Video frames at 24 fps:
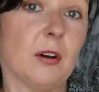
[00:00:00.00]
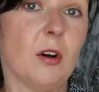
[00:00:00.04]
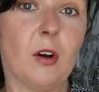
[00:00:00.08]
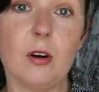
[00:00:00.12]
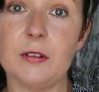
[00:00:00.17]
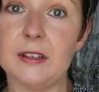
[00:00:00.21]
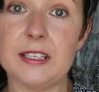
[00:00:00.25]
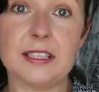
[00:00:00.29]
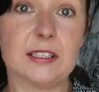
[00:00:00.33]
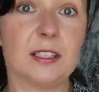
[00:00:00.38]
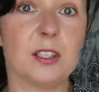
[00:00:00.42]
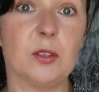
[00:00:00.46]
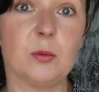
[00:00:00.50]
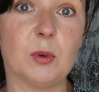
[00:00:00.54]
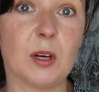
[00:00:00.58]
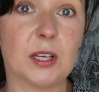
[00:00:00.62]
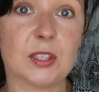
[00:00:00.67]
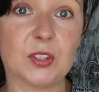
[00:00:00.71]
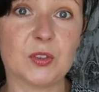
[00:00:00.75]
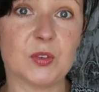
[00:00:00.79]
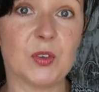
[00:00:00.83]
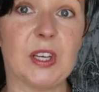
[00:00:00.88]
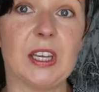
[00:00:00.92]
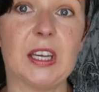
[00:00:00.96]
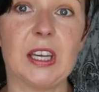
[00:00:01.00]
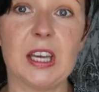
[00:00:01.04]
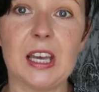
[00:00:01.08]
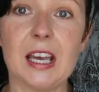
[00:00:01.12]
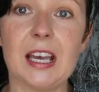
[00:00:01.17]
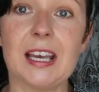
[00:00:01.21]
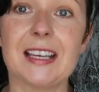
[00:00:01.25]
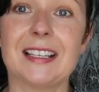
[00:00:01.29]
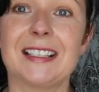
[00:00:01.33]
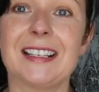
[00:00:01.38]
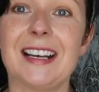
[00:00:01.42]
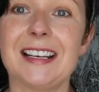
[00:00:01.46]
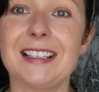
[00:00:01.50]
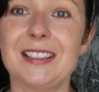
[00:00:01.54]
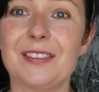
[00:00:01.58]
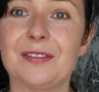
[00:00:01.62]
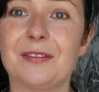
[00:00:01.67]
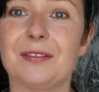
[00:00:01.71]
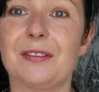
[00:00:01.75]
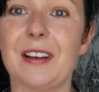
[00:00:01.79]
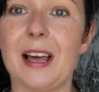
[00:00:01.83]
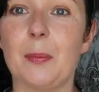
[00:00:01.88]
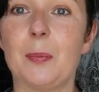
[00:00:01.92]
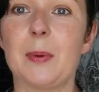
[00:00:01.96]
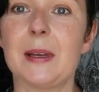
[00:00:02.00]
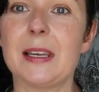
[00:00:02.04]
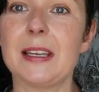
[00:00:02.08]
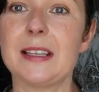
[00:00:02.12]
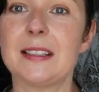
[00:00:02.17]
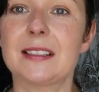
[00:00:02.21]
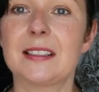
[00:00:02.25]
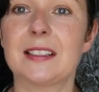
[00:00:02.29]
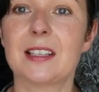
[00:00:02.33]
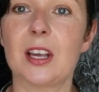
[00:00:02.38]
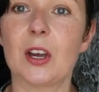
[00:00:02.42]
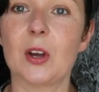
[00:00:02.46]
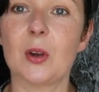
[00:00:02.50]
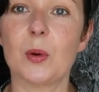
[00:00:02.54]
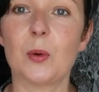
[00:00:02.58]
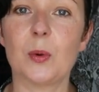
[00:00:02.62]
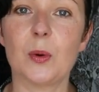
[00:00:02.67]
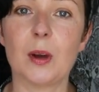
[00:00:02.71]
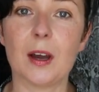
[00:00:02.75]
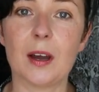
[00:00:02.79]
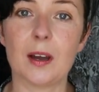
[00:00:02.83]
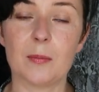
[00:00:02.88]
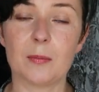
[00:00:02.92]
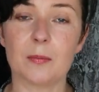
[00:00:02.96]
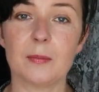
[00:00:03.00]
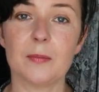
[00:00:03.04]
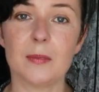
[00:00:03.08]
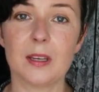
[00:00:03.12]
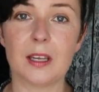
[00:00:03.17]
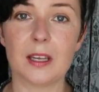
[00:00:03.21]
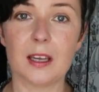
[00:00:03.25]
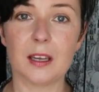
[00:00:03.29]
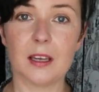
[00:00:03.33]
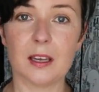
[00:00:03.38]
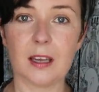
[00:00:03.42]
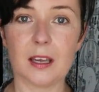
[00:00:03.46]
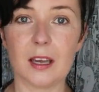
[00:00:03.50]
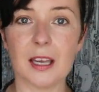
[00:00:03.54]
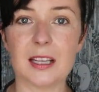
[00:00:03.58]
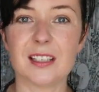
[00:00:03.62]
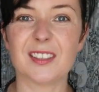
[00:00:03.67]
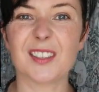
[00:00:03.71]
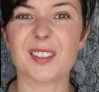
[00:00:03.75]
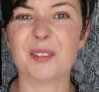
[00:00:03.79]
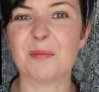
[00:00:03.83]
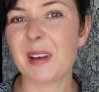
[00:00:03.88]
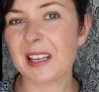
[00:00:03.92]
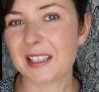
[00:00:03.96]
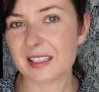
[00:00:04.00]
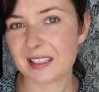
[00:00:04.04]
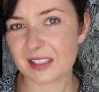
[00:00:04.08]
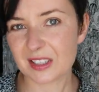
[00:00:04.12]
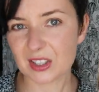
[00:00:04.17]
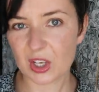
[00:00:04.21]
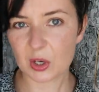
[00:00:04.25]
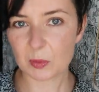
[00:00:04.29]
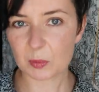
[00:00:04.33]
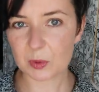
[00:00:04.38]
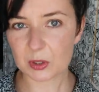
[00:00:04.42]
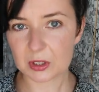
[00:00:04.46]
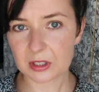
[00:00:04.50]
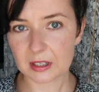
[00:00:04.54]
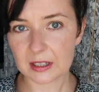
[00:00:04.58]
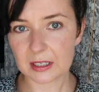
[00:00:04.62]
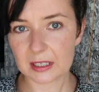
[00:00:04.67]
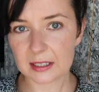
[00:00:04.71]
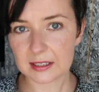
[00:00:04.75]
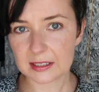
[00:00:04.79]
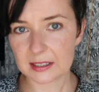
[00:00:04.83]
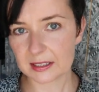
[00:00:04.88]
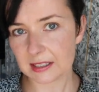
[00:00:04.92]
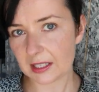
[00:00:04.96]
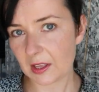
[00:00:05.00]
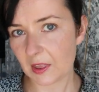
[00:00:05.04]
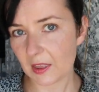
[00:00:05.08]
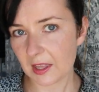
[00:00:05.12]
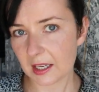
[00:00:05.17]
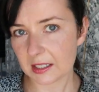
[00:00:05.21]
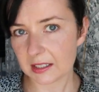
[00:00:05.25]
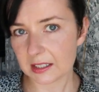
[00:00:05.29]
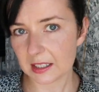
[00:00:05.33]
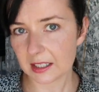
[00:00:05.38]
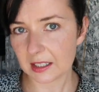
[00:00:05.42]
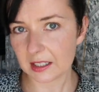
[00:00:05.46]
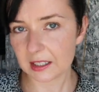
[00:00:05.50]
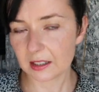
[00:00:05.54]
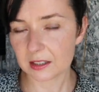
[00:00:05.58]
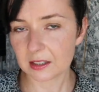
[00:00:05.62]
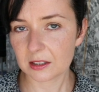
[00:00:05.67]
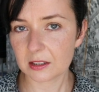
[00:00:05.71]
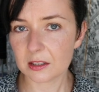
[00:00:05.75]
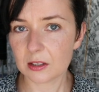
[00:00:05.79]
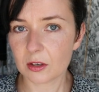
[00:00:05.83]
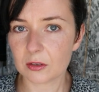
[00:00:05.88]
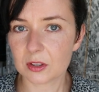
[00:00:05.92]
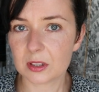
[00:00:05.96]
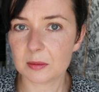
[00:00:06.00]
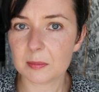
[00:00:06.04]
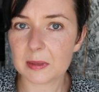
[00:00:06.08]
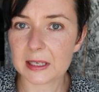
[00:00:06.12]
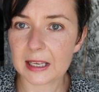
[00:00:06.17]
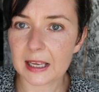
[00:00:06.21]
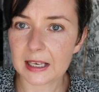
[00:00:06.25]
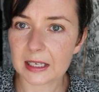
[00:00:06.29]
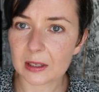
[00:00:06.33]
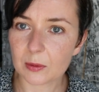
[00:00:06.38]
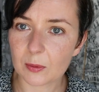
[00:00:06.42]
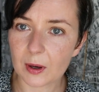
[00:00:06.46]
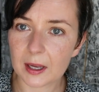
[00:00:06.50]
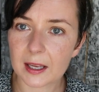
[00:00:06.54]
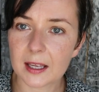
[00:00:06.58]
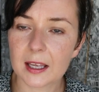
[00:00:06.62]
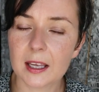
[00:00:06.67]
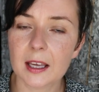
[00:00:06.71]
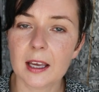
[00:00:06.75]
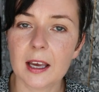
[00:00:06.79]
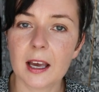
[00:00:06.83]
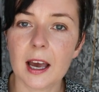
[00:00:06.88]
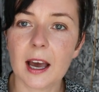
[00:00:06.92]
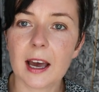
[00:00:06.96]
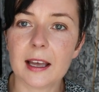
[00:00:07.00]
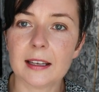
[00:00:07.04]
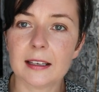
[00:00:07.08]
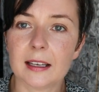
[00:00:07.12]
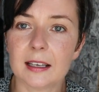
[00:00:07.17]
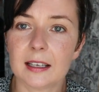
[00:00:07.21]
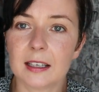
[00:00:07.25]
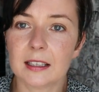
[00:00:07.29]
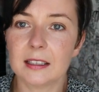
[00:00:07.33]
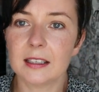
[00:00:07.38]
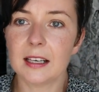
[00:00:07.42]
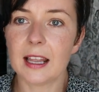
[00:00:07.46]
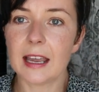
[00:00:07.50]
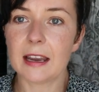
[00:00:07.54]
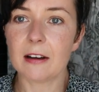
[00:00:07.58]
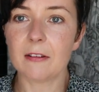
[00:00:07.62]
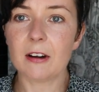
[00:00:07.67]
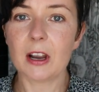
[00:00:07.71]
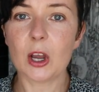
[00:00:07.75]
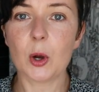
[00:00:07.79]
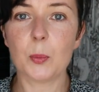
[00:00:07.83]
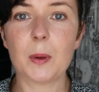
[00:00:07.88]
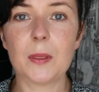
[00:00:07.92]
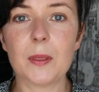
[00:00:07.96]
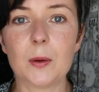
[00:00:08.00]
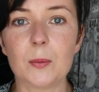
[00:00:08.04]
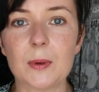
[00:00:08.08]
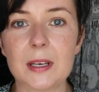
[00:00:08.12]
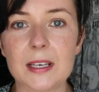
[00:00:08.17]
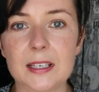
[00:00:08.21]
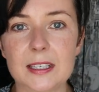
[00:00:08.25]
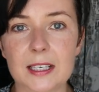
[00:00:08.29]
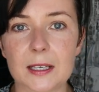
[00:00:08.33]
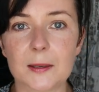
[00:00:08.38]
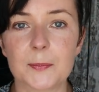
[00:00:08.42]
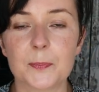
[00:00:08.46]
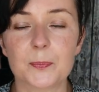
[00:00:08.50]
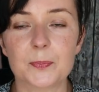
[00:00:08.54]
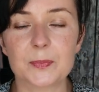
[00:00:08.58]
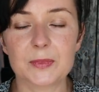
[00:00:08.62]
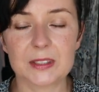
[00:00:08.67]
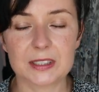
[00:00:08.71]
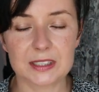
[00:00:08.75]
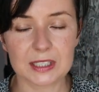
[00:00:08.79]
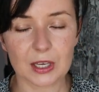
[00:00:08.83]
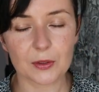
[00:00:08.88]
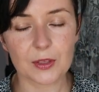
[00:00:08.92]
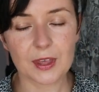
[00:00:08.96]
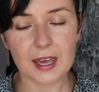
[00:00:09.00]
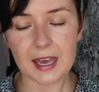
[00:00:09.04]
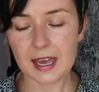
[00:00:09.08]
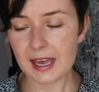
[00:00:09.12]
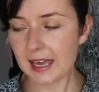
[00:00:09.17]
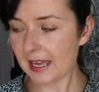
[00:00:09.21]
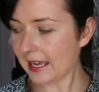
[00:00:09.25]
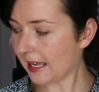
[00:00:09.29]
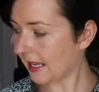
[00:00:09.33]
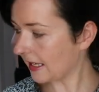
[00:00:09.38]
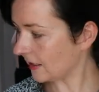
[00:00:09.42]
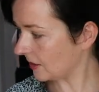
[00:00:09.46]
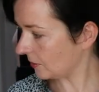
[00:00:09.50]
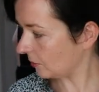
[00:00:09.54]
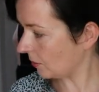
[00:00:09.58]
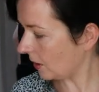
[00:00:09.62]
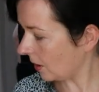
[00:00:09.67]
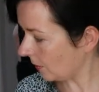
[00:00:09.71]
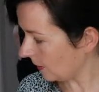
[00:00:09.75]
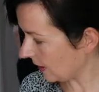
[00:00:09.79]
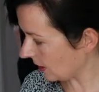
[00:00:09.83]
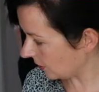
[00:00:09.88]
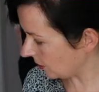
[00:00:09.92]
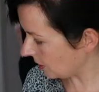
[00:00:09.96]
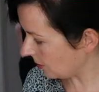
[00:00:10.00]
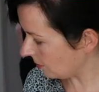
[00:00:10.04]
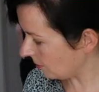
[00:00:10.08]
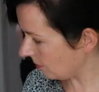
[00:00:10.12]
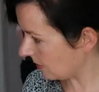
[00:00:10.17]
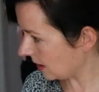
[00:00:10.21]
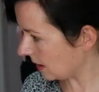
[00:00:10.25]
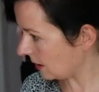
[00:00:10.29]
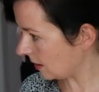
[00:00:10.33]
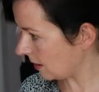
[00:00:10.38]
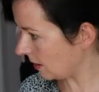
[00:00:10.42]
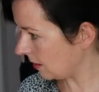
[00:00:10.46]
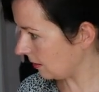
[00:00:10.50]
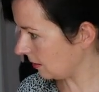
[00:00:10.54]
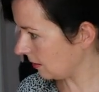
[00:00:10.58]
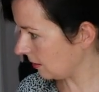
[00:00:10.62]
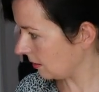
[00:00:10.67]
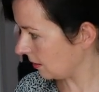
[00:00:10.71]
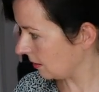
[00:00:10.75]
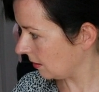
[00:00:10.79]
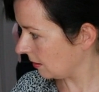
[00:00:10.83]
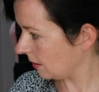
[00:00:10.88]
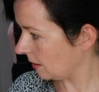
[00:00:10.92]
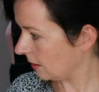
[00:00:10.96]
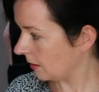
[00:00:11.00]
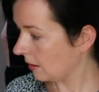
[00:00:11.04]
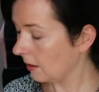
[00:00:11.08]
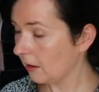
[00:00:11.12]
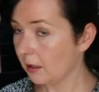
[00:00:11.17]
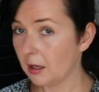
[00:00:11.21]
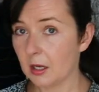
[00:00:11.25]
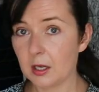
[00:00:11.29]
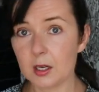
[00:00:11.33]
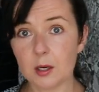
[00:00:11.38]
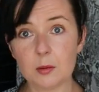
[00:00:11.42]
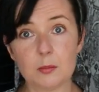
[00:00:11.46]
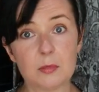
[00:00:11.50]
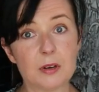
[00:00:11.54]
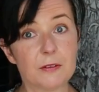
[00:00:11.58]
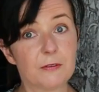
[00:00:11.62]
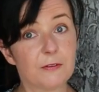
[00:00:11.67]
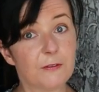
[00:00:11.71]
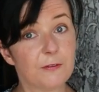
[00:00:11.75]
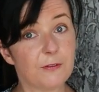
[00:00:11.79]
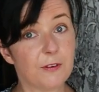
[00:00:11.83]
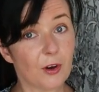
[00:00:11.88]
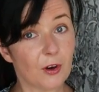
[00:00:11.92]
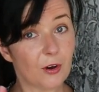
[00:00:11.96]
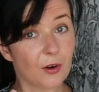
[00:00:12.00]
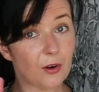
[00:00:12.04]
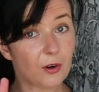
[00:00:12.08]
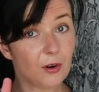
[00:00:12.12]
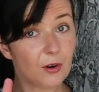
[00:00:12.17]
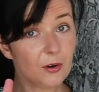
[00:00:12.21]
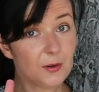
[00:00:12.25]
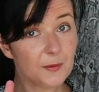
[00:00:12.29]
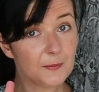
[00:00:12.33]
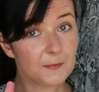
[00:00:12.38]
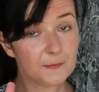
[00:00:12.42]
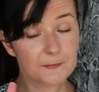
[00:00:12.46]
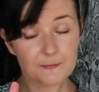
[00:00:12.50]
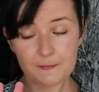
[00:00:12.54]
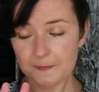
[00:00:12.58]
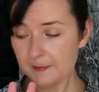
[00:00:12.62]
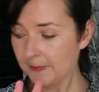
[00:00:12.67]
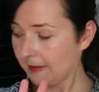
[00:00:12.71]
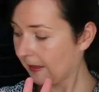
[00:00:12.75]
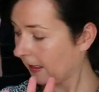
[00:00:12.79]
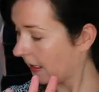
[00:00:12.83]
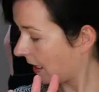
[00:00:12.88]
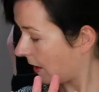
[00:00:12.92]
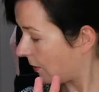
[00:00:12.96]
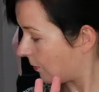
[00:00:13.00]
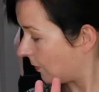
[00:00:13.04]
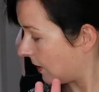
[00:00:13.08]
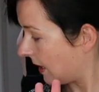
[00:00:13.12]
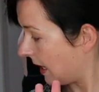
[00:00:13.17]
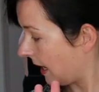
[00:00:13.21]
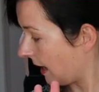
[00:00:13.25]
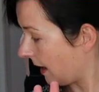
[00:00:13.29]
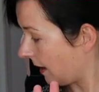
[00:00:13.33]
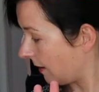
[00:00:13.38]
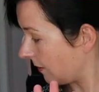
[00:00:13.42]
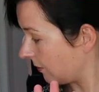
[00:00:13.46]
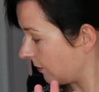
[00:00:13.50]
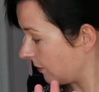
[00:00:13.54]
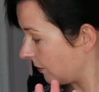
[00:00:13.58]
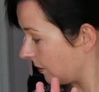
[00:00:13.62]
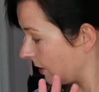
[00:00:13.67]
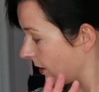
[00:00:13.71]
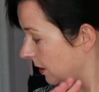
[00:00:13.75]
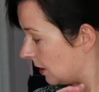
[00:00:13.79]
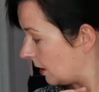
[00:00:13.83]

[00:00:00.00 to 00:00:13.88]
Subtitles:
All these new words for you. It's nice and flappy, so it doesn't matter so much that it's a synthetic, not to me anyway, and I can layer it up in the winter. So there is, what are we on, number 4, and we have